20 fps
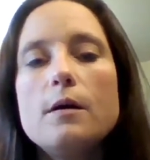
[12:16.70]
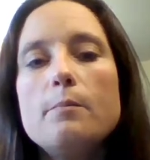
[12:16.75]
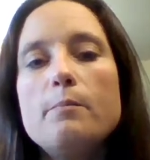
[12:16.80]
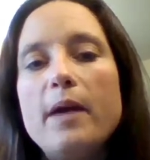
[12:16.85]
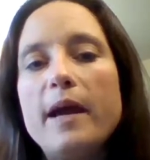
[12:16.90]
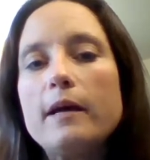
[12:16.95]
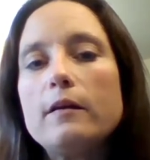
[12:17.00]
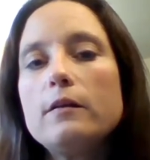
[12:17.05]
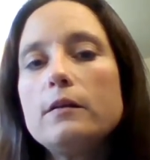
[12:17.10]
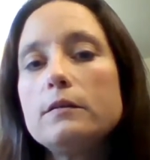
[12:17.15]

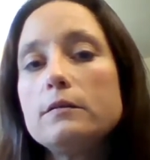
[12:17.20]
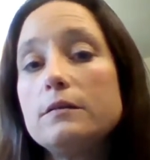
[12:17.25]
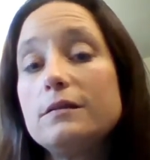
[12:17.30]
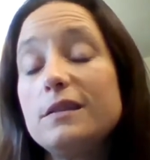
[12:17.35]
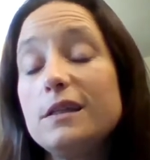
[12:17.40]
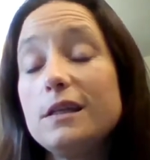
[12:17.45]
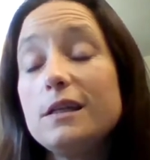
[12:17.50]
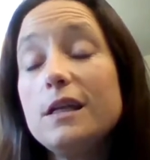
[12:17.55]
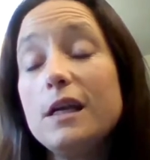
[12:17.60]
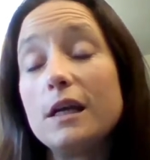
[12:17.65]

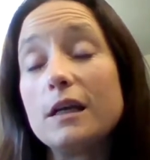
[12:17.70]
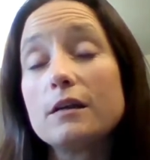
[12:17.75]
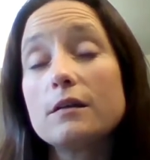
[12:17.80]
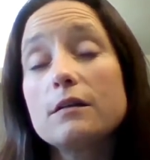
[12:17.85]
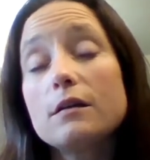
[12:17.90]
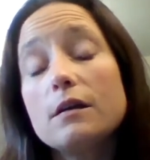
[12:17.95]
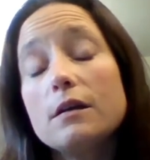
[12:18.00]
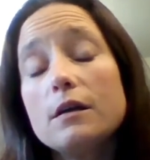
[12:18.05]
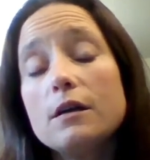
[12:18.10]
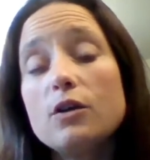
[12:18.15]
Balanced
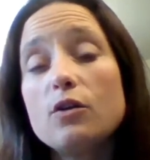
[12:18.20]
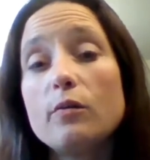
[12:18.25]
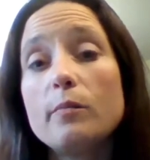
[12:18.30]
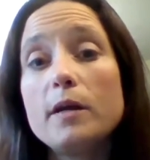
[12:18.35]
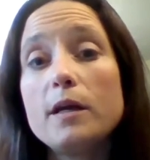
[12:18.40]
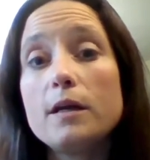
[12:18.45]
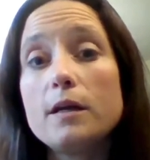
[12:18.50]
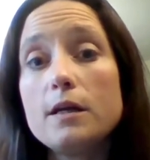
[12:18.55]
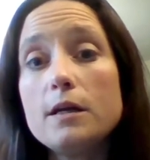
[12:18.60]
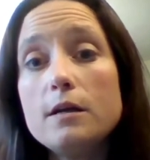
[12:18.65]
eating, you know, I
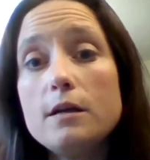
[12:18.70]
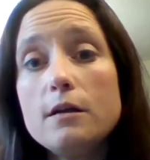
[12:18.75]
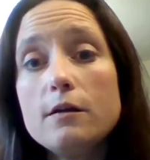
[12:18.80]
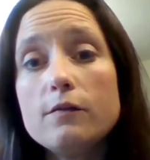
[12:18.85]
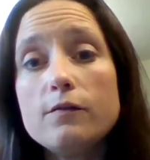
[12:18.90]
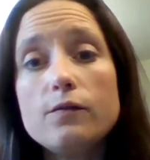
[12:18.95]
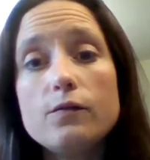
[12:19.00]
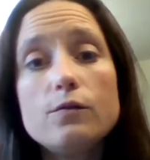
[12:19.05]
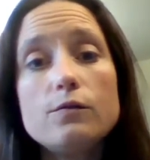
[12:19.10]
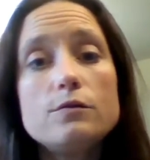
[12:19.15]
mean,
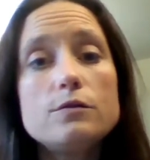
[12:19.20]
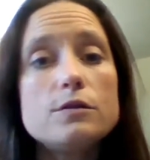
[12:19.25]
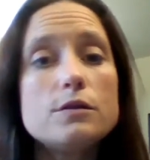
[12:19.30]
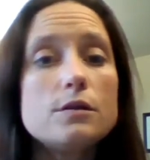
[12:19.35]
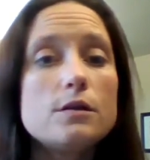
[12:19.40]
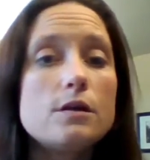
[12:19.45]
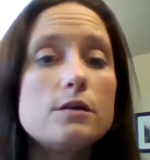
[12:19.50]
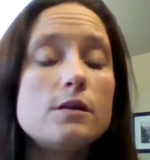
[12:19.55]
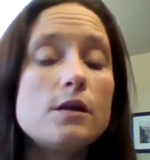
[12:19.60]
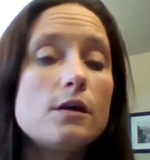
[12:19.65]
eating foods
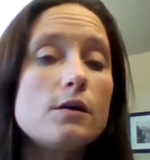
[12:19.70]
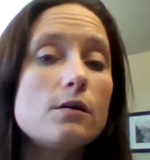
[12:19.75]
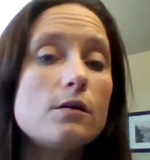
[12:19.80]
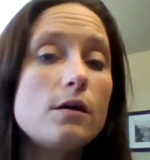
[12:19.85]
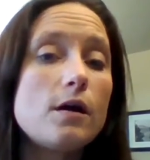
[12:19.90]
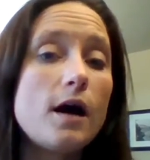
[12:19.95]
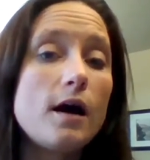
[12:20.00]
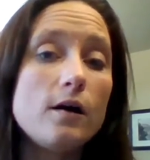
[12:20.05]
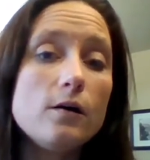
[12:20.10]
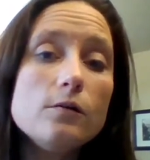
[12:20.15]
that
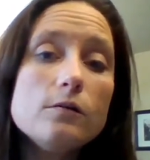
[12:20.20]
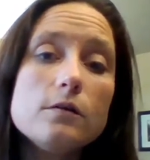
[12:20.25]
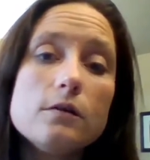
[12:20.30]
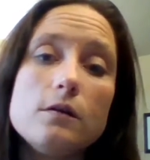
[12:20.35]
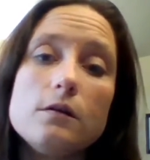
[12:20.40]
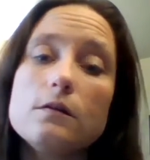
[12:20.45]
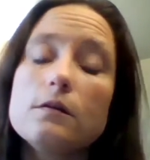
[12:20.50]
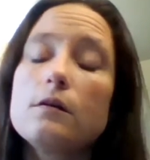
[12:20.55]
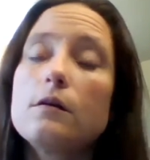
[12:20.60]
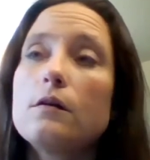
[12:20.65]
are
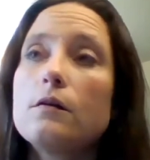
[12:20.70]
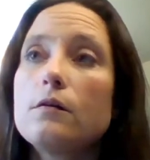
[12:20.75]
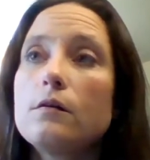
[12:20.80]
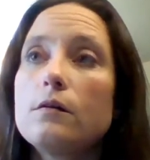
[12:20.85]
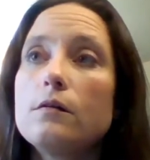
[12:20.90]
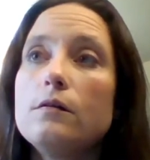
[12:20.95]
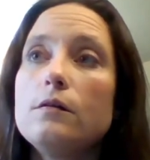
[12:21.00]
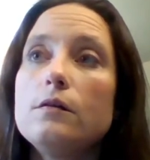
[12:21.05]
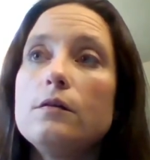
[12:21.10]
healthy, that are,